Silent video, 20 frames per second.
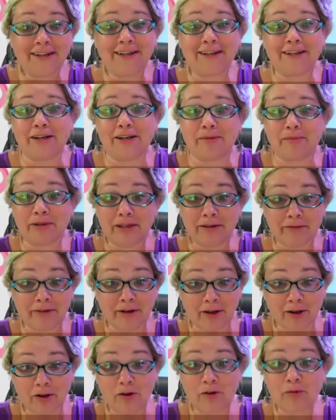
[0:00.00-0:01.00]
you're a believer
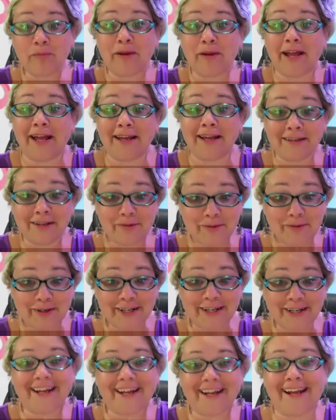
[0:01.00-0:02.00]
at home and at
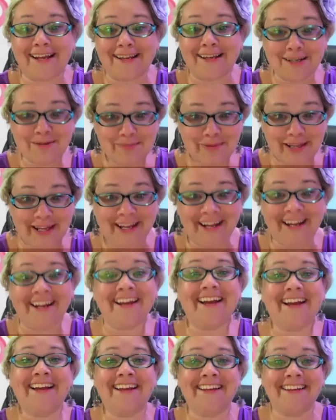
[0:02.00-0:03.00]
work and at
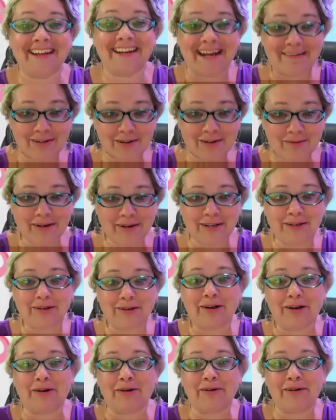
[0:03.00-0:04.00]
play and everywhere you
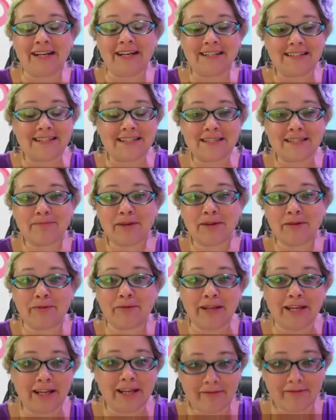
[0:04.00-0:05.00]
go and it doesn't mean
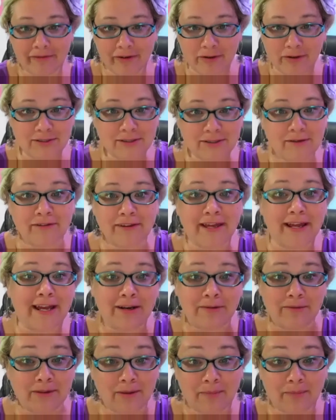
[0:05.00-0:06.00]
we hit folks over the
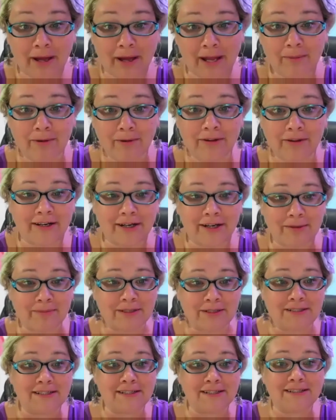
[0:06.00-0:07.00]
head with the bible in our
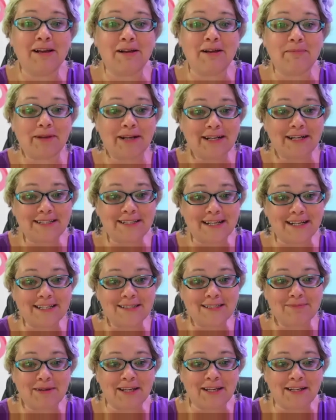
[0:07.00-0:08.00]
business but it does
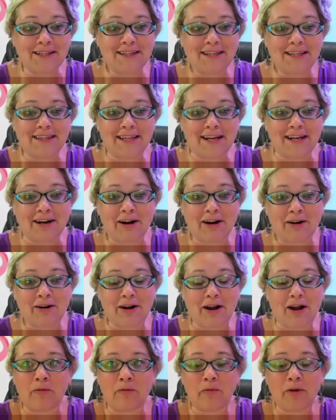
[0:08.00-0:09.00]
mean that there
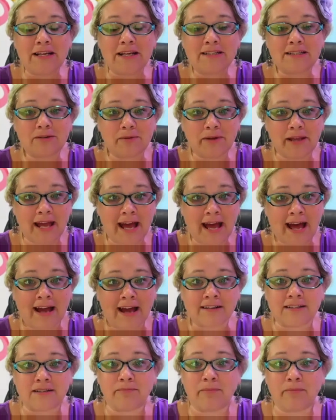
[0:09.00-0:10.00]
are, are ways that we
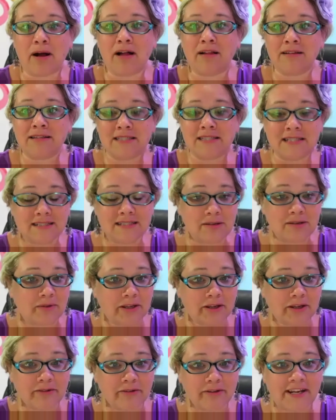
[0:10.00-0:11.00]
act and policies that we
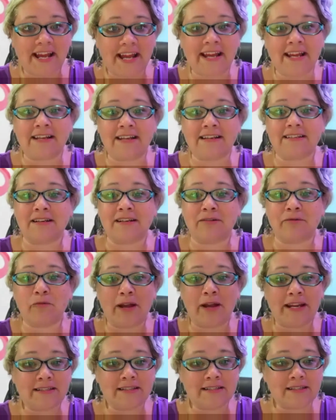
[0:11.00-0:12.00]
create and
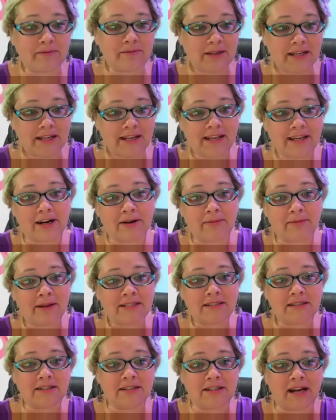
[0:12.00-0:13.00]
ways that we can get our
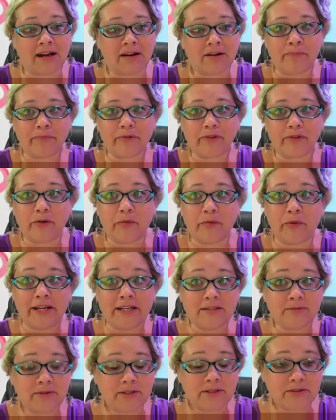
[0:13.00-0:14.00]
message out the
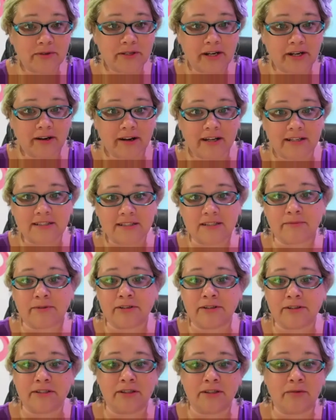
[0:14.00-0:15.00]
ways we treat our
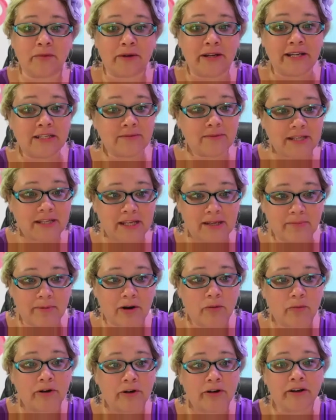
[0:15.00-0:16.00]
customers and the ways we keep
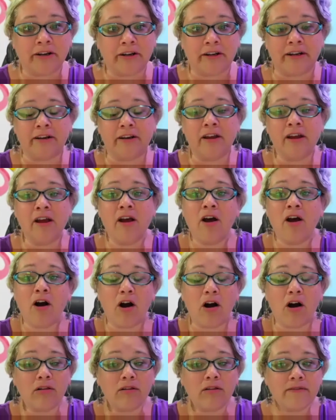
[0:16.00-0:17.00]
our word and
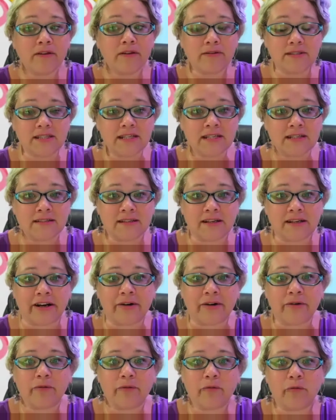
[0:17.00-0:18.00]
all of those things that
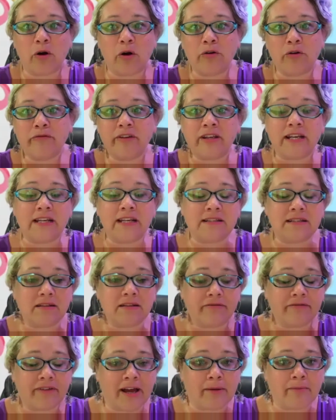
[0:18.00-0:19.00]
are woven into the
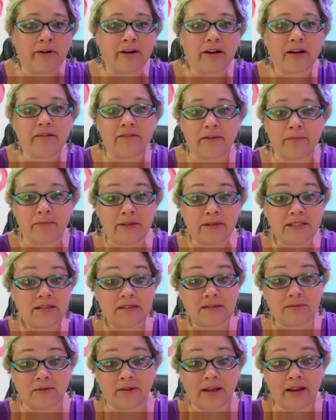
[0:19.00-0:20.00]
fabric of the
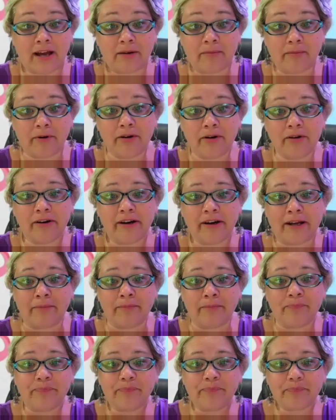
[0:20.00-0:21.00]
Business with God
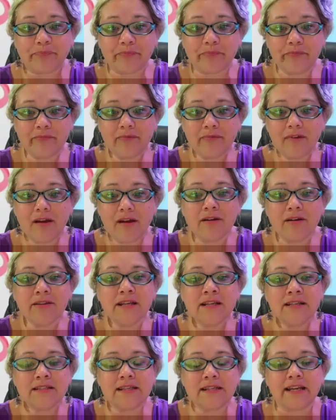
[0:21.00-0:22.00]
program are
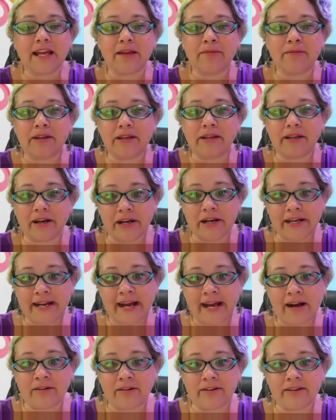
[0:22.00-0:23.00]
things that can be carried
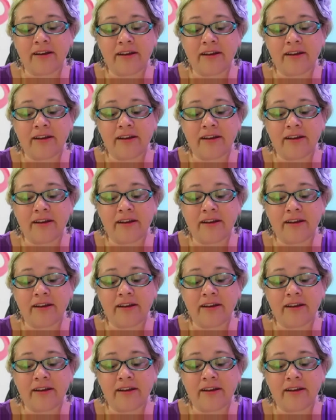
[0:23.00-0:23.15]
out